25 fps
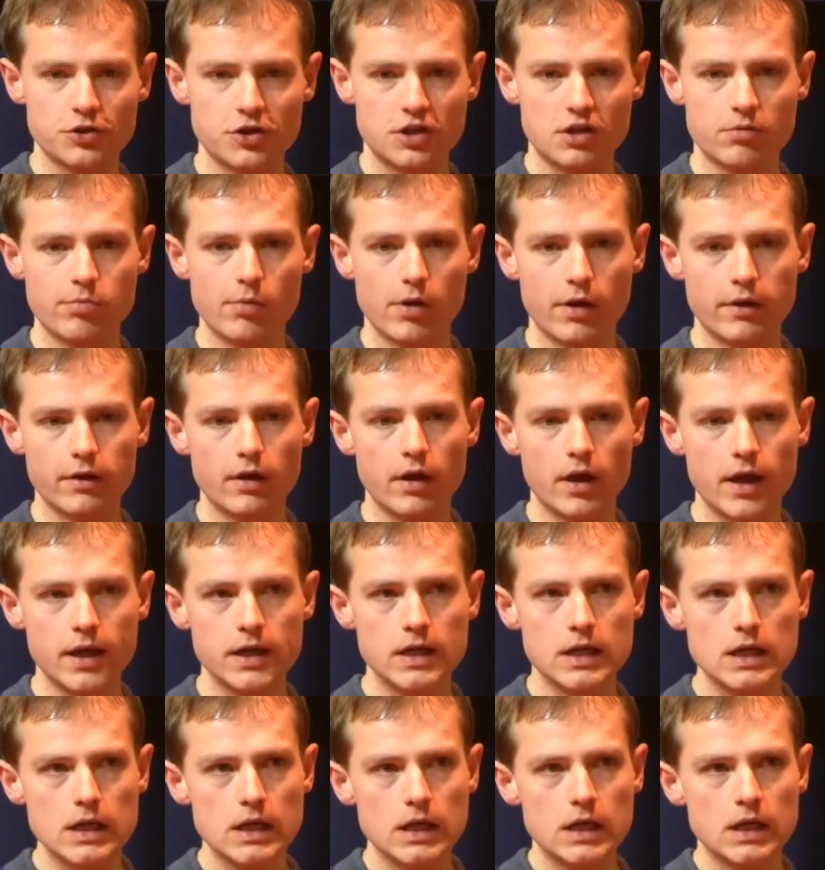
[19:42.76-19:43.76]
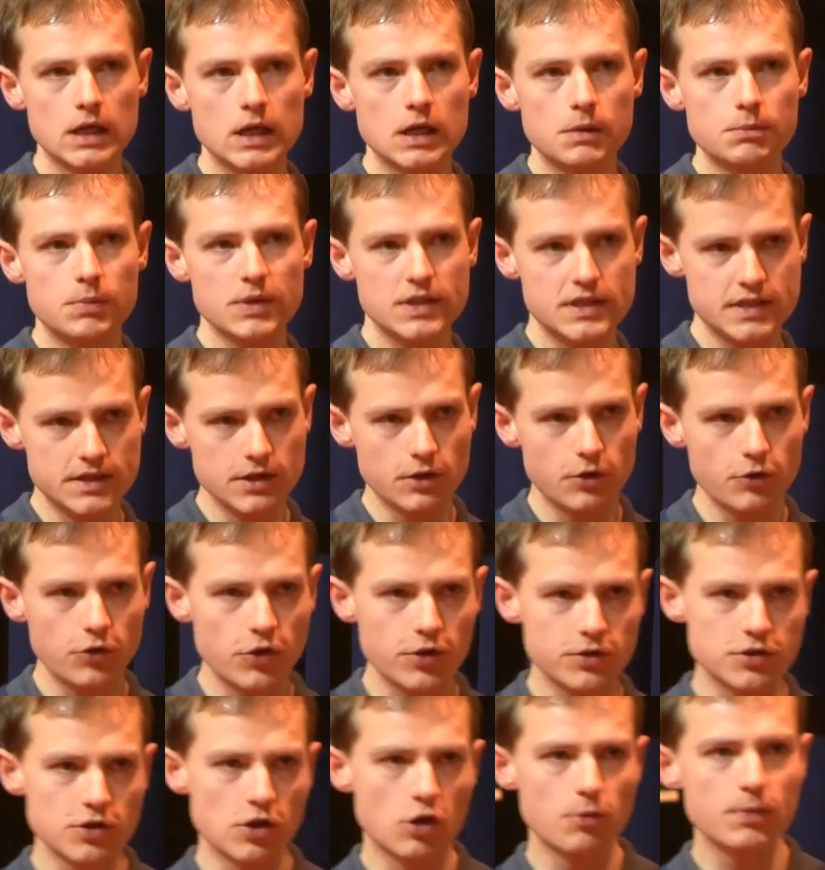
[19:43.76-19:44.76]
on the command line, but still
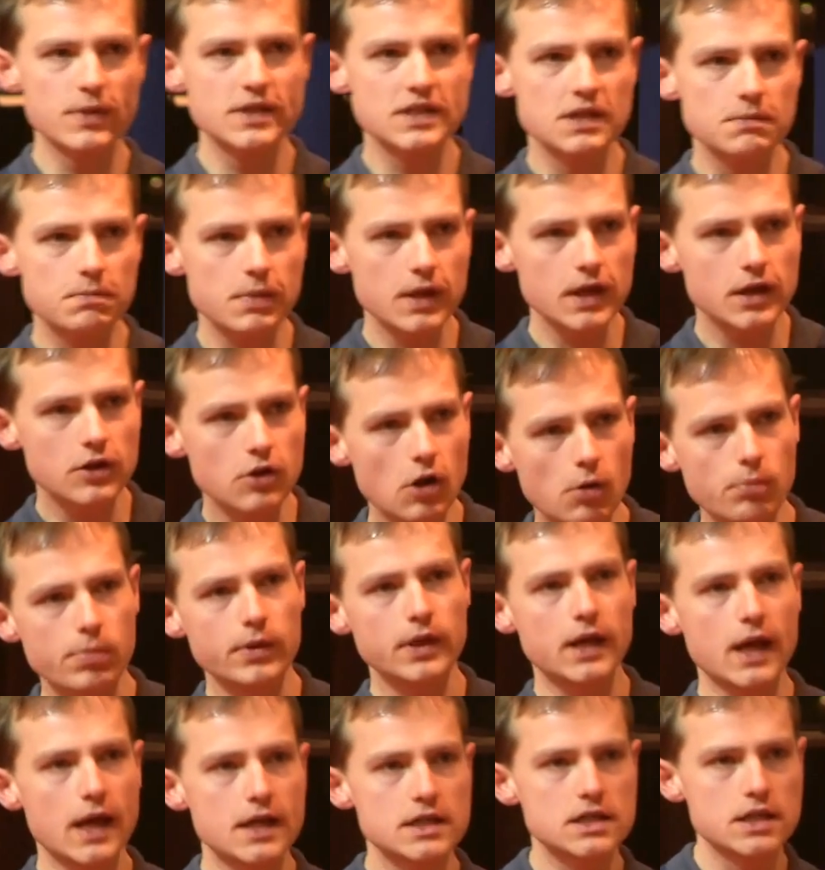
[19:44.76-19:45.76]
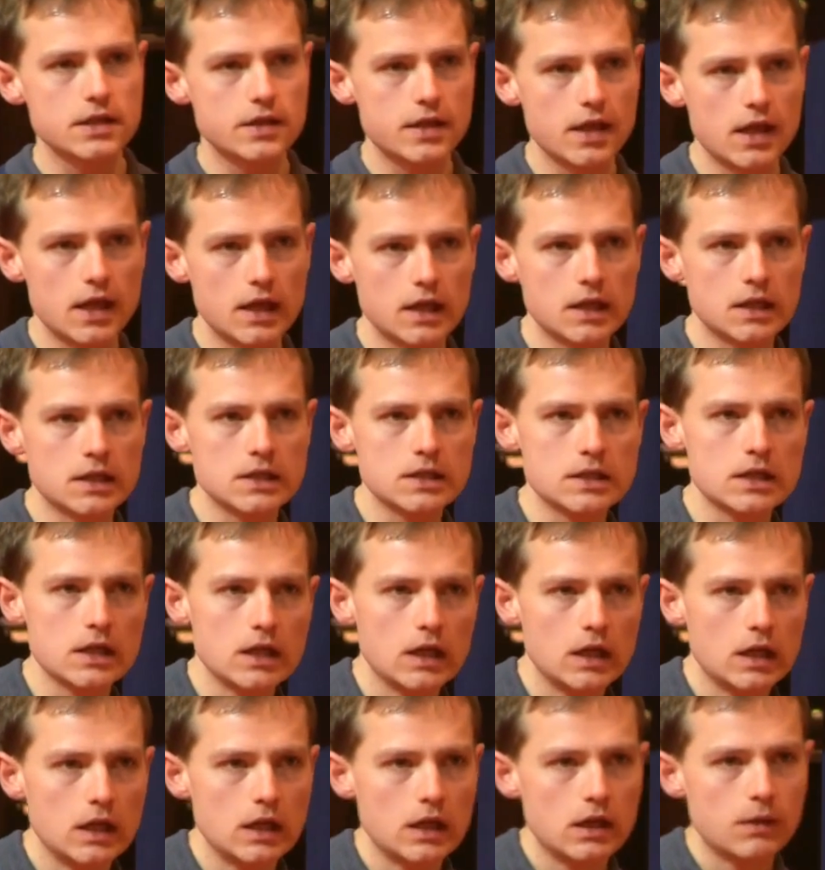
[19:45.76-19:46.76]
the DOM is a big, complicated thing, and
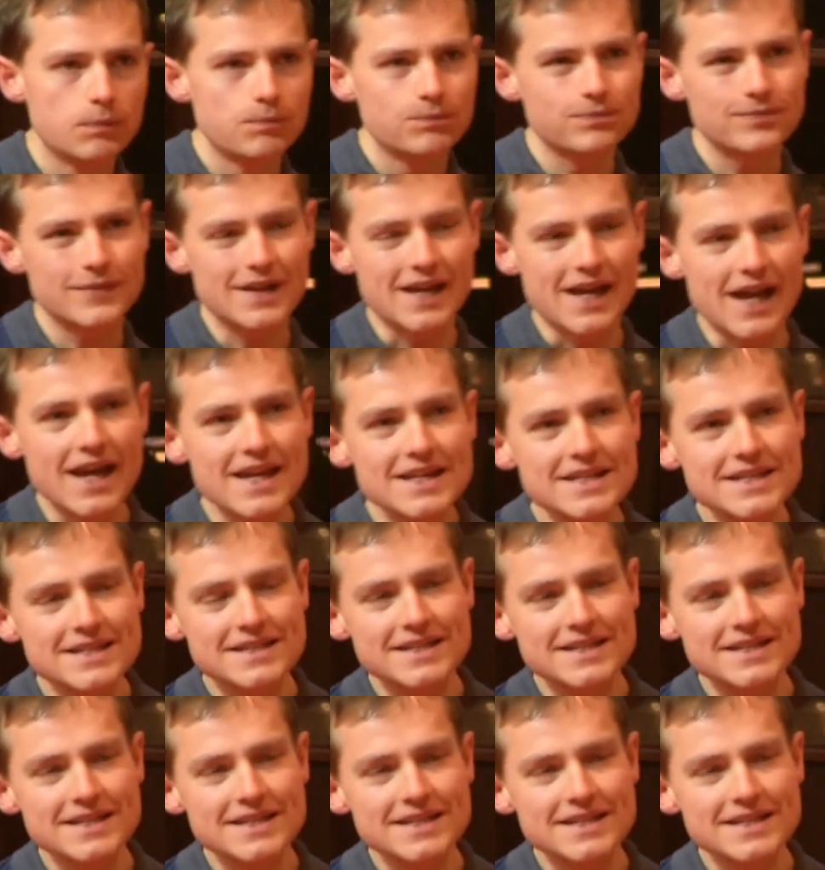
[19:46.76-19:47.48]
I hate